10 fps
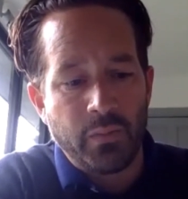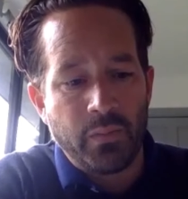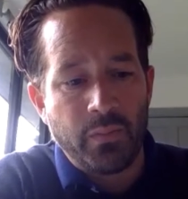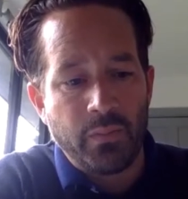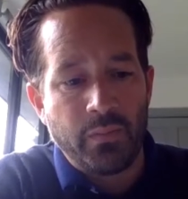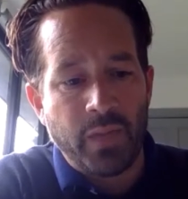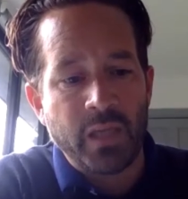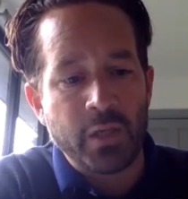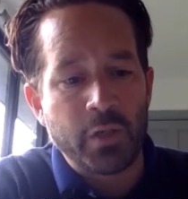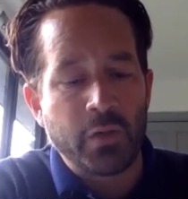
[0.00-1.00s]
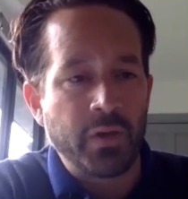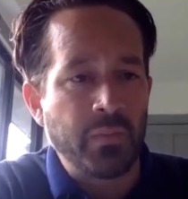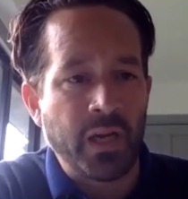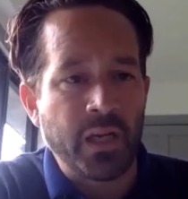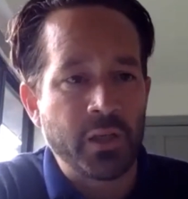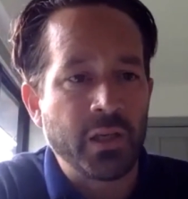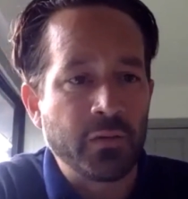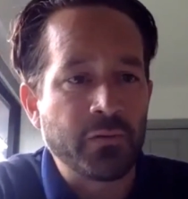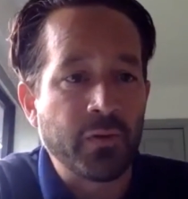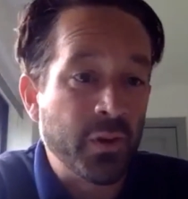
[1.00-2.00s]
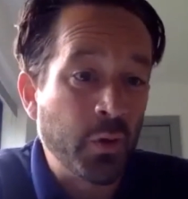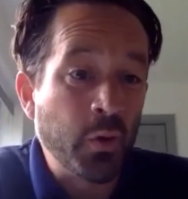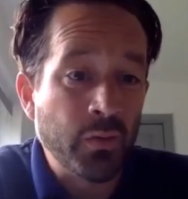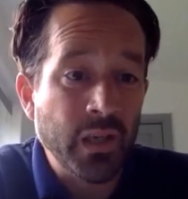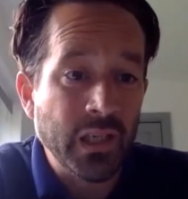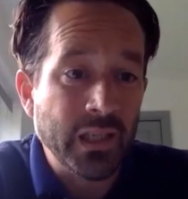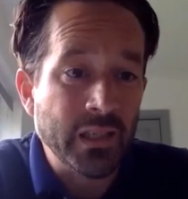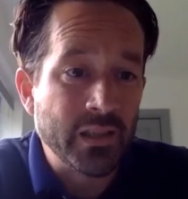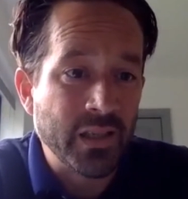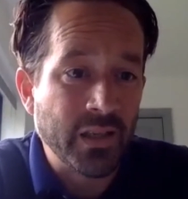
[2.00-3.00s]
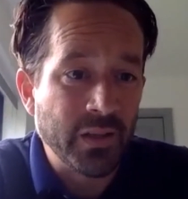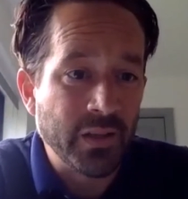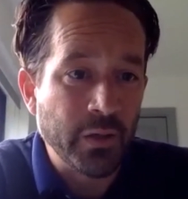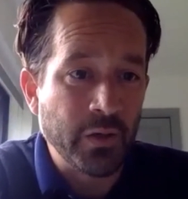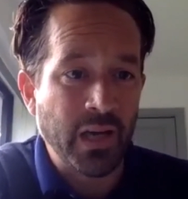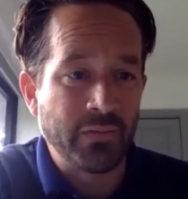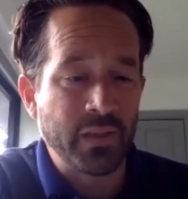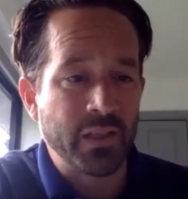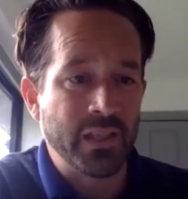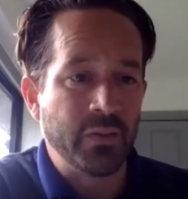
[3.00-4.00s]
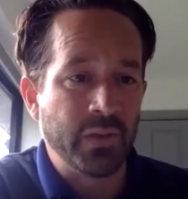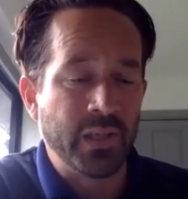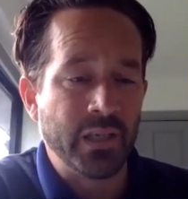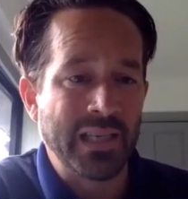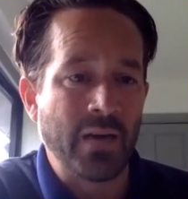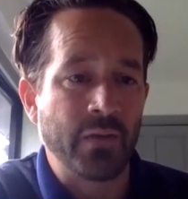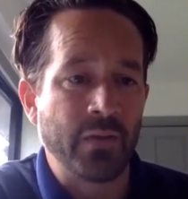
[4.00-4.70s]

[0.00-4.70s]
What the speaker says: making sure you're managing your front door really, so that you're not having to deal with it down the